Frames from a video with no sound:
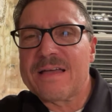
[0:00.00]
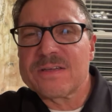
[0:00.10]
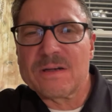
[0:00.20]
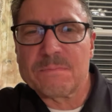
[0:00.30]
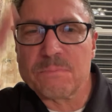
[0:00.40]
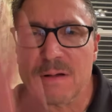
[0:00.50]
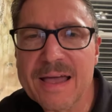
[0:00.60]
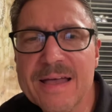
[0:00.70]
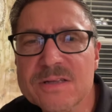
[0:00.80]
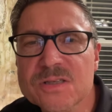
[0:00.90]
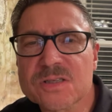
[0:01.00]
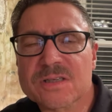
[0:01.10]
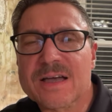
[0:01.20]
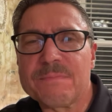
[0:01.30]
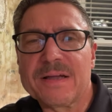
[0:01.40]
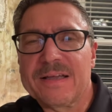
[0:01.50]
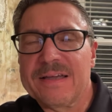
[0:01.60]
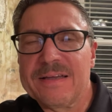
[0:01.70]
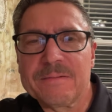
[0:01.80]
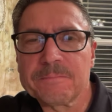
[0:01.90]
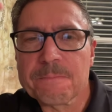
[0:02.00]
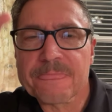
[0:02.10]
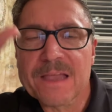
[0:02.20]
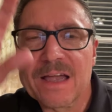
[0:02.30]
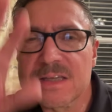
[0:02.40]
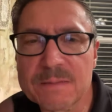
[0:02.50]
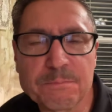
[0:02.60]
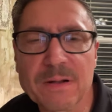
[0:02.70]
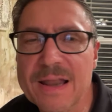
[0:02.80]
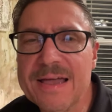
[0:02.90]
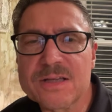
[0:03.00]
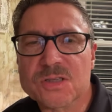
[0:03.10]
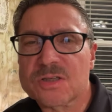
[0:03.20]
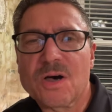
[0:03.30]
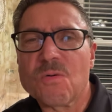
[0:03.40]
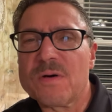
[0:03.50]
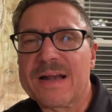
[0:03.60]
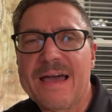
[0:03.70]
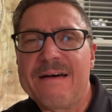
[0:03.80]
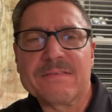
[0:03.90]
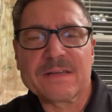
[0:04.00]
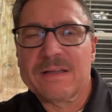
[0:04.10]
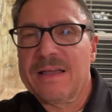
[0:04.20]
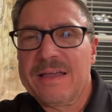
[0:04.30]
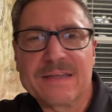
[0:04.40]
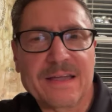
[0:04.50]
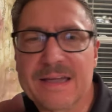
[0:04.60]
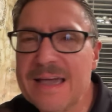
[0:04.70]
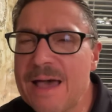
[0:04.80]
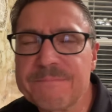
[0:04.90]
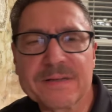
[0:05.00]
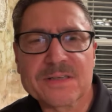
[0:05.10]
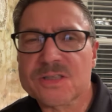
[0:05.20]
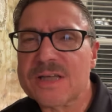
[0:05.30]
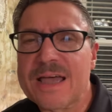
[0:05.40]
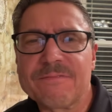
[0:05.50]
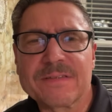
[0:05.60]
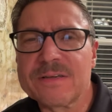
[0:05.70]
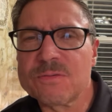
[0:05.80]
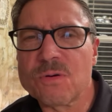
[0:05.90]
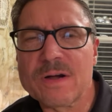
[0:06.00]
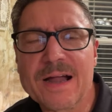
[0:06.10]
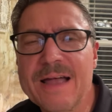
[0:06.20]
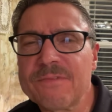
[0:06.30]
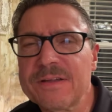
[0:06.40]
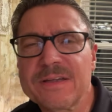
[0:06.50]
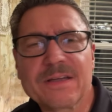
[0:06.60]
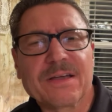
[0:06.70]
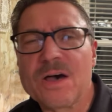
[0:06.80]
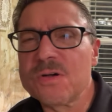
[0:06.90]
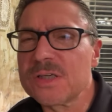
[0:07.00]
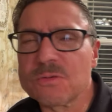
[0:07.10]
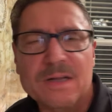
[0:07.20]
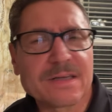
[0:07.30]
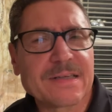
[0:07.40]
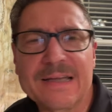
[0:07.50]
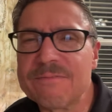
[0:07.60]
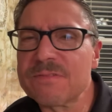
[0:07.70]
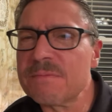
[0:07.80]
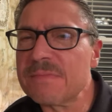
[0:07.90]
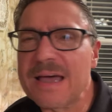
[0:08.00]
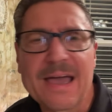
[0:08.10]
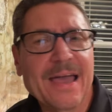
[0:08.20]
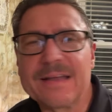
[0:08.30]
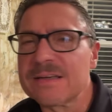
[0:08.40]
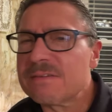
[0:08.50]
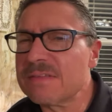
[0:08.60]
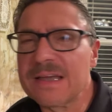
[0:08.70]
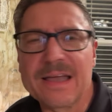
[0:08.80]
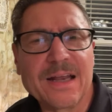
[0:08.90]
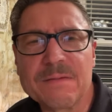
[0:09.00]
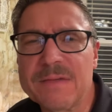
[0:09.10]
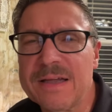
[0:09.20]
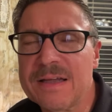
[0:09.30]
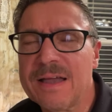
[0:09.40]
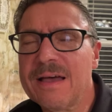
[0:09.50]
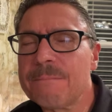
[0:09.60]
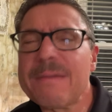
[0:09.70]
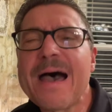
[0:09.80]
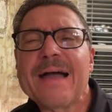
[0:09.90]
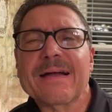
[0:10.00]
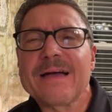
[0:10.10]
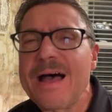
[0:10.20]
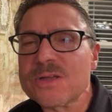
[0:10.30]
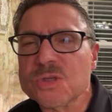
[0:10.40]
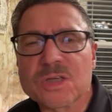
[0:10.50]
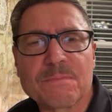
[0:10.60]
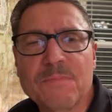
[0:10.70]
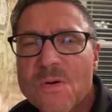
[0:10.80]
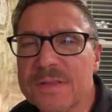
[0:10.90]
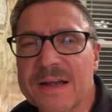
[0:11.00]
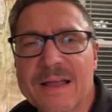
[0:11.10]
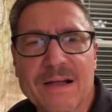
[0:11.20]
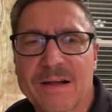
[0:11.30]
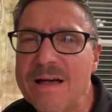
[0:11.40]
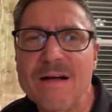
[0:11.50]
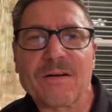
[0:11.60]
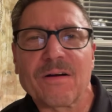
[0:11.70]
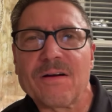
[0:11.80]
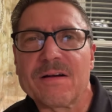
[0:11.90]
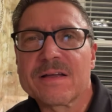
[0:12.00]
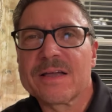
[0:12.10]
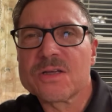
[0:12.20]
You're blessed coming in. You're blessed going out. You're kept in safety wherever you go. You're redeemed from the hand of the enemy. My gosh, you're more than a conqueror.